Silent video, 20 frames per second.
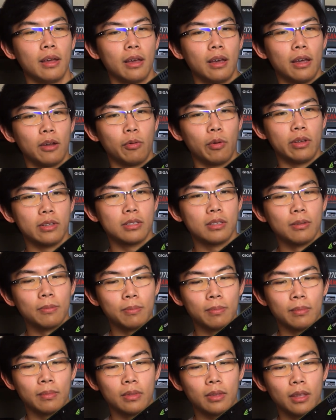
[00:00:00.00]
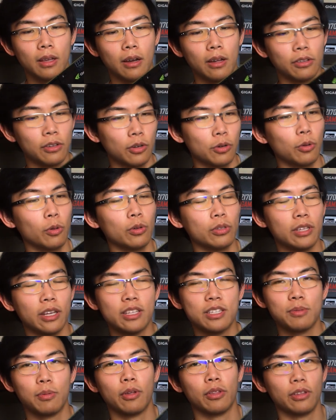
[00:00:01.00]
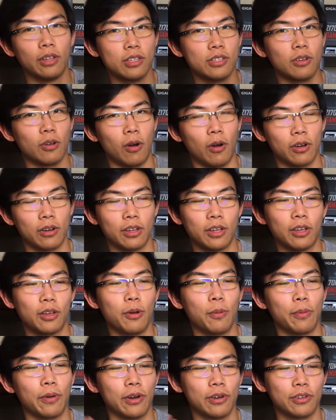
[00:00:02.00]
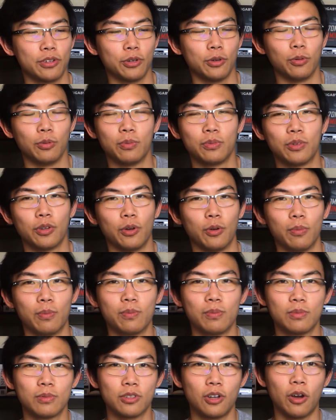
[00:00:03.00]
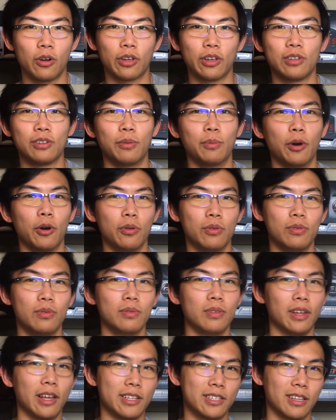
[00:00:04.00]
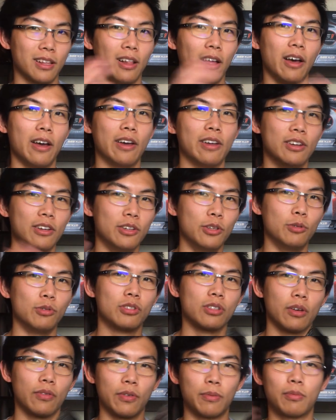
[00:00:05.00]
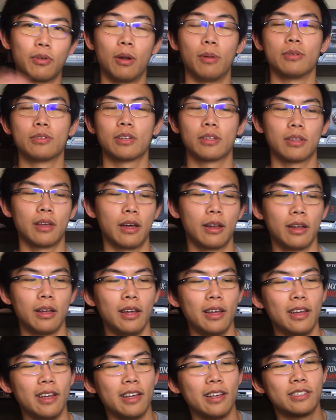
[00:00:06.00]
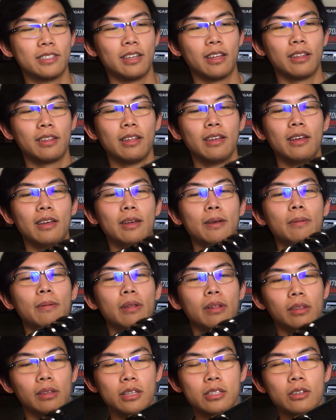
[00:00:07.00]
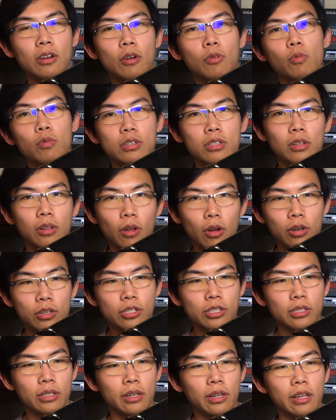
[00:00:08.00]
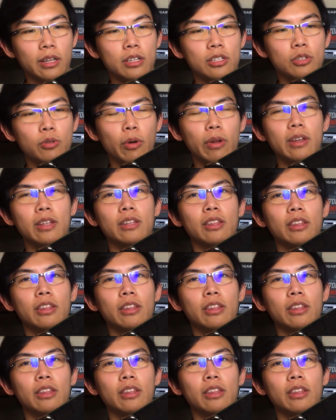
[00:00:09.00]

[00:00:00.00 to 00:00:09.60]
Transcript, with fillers: Anyways, other cool things about this card, compared to, you know, talking about S L I and the new stuff and problems like that, is that this card was launched in twenty